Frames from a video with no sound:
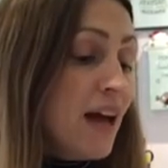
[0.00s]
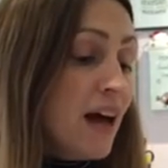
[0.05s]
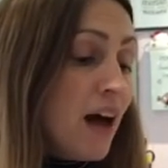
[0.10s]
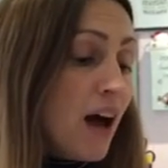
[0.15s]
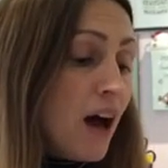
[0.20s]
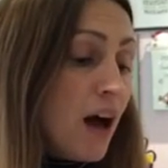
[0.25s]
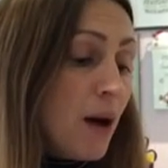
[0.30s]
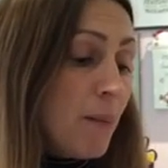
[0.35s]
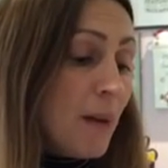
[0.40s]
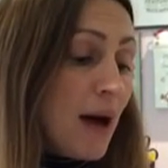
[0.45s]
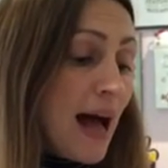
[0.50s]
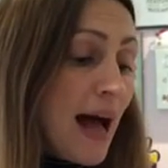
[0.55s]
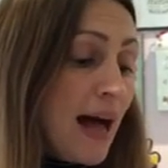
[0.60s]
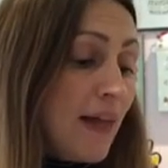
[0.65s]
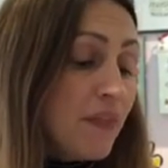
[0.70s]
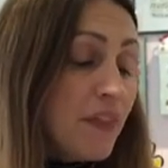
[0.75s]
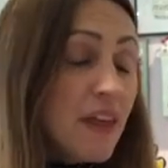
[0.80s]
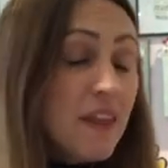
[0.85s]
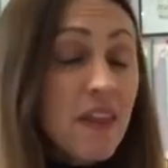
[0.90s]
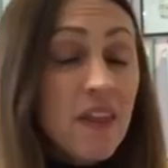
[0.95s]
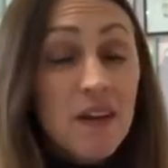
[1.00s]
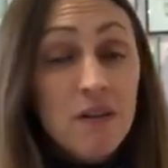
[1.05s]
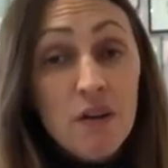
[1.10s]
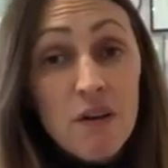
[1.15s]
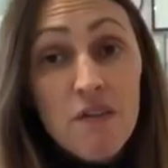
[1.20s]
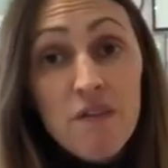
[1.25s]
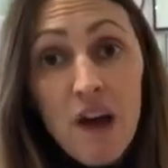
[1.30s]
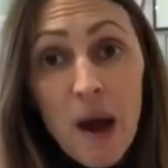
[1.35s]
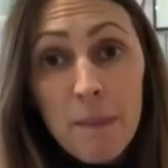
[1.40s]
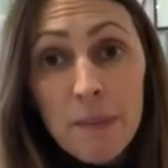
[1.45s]
and that they're a
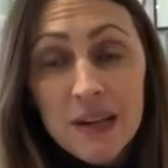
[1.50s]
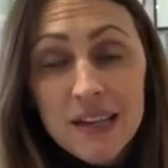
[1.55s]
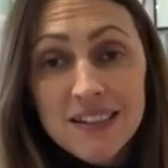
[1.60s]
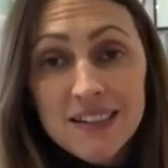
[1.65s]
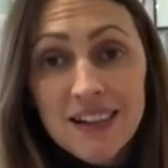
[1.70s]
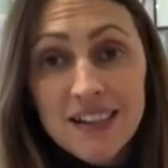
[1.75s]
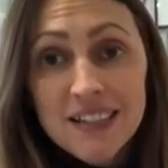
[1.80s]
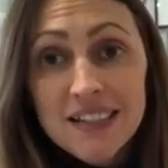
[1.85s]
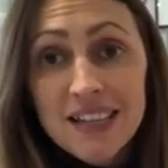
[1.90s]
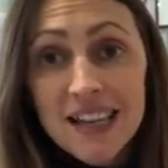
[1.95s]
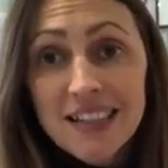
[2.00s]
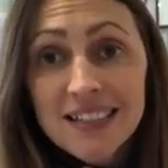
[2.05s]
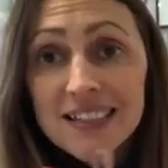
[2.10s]
fabulous idea.